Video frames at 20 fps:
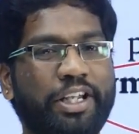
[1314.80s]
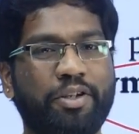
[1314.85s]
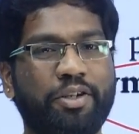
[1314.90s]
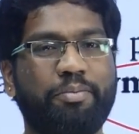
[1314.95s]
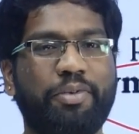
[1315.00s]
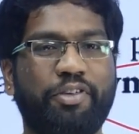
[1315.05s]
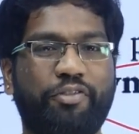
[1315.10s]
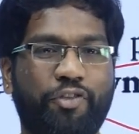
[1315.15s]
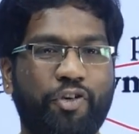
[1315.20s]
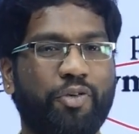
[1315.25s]
you
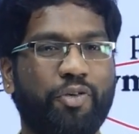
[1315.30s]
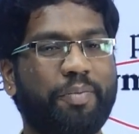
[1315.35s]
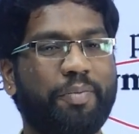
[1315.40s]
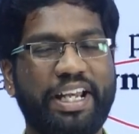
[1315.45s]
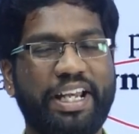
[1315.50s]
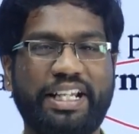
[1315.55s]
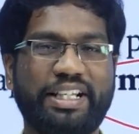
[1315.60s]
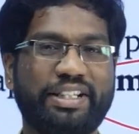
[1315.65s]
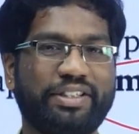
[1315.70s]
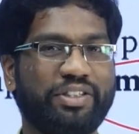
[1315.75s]
before, my
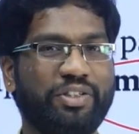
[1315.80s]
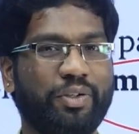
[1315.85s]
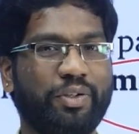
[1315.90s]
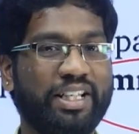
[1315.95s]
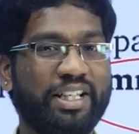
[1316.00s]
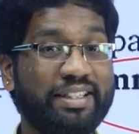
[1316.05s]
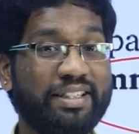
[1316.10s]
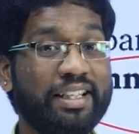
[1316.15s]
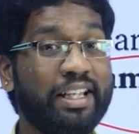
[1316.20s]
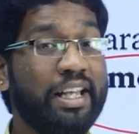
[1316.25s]
dear
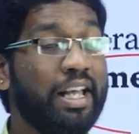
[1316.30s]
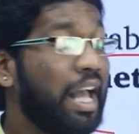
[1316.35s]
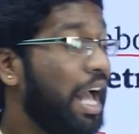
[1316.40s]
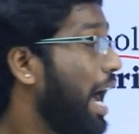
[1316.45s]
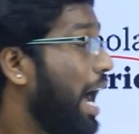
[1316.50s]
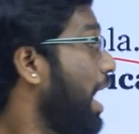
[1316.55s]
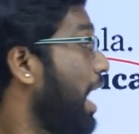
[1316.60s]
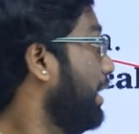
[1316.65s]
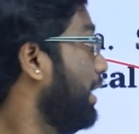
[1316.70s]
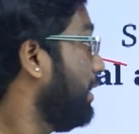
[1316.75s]
students.
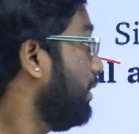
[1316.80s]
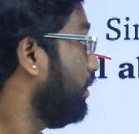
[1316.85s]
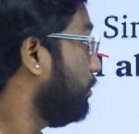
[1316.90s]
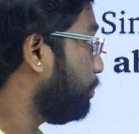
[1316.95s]
And